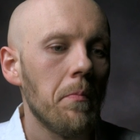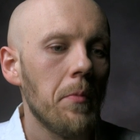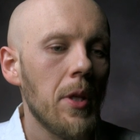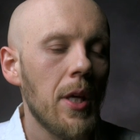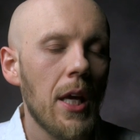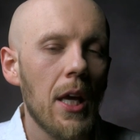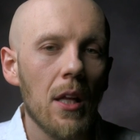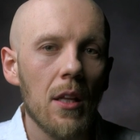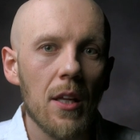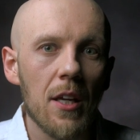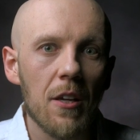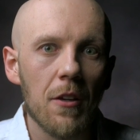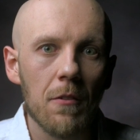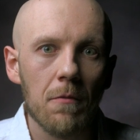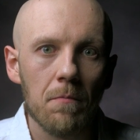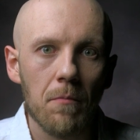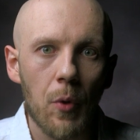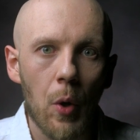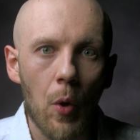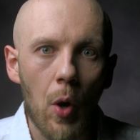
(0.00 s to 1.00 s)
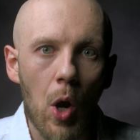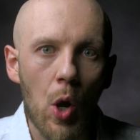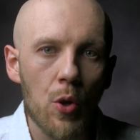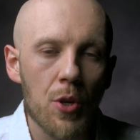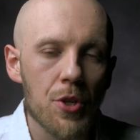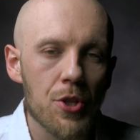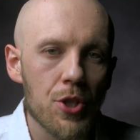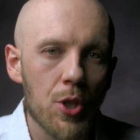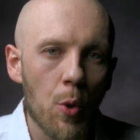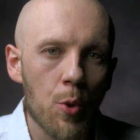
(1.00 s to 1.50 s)
killing their own
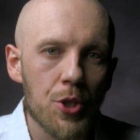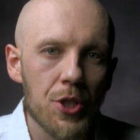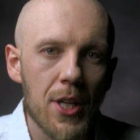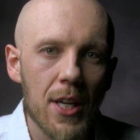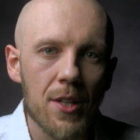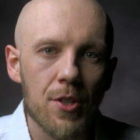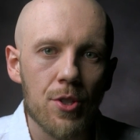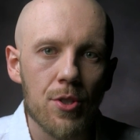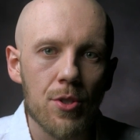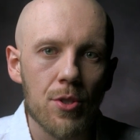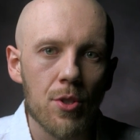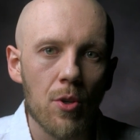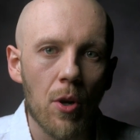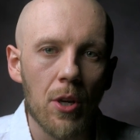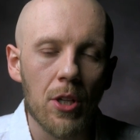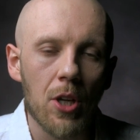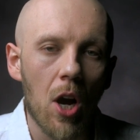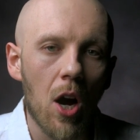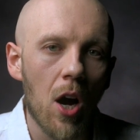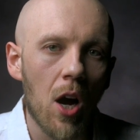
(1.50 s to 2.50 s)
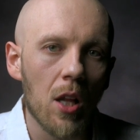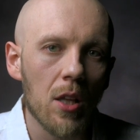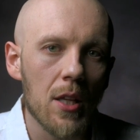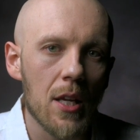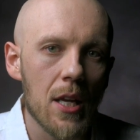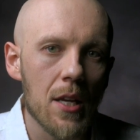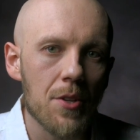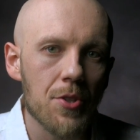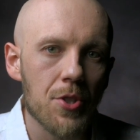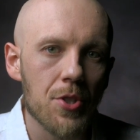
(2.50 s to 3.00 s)
associates and
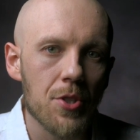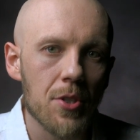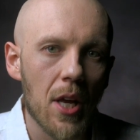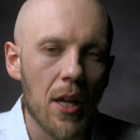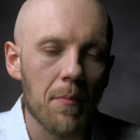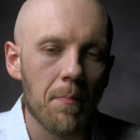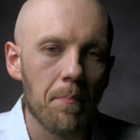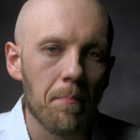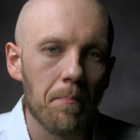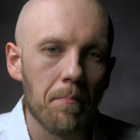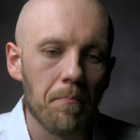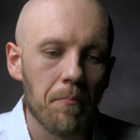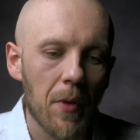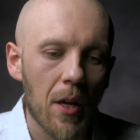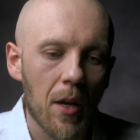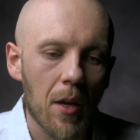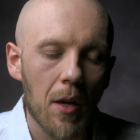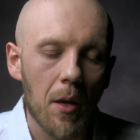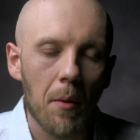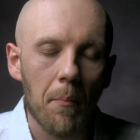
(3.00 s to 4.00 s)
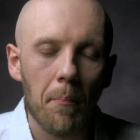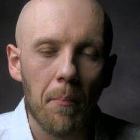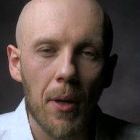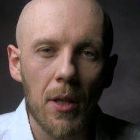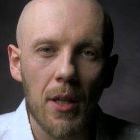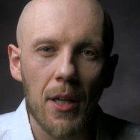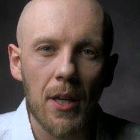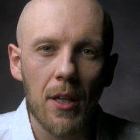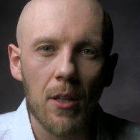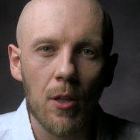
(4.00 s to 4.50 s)
colleagues and
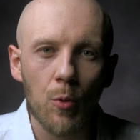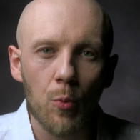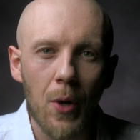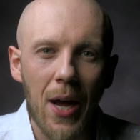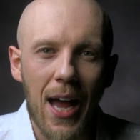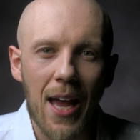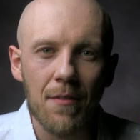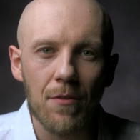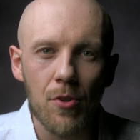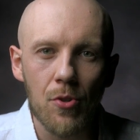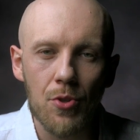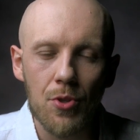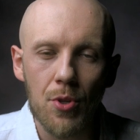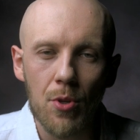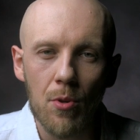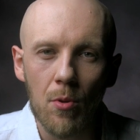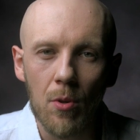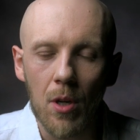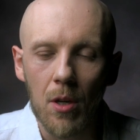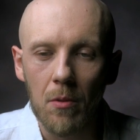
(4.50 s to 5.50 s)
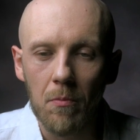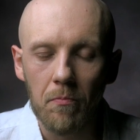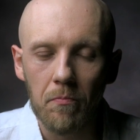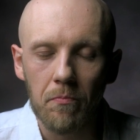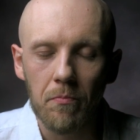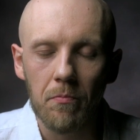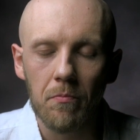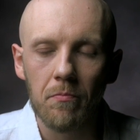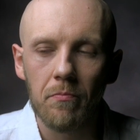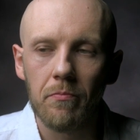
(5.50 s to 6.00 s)
political rivals who are
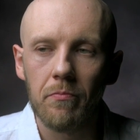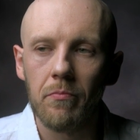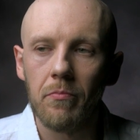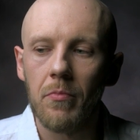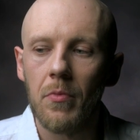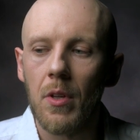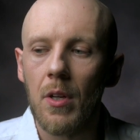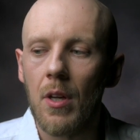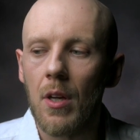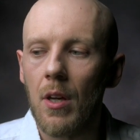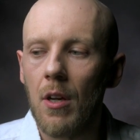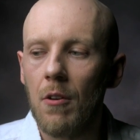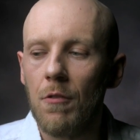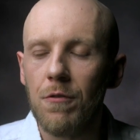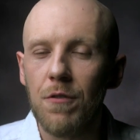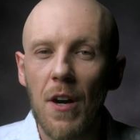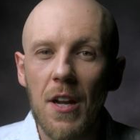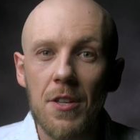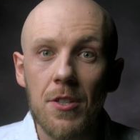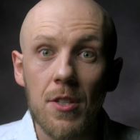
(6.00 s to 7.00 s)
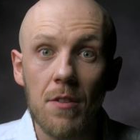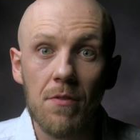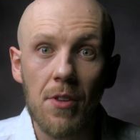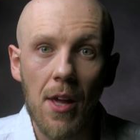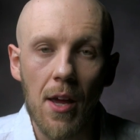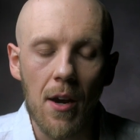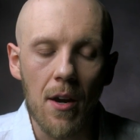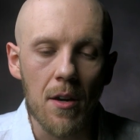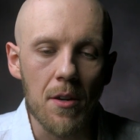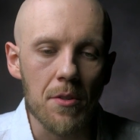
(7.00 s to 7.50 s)
friends of
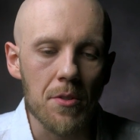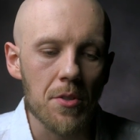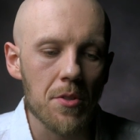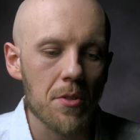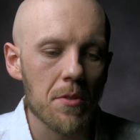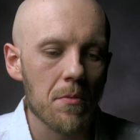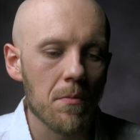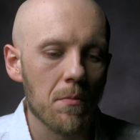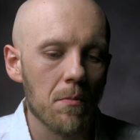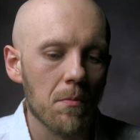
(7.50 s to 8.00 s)
theirs,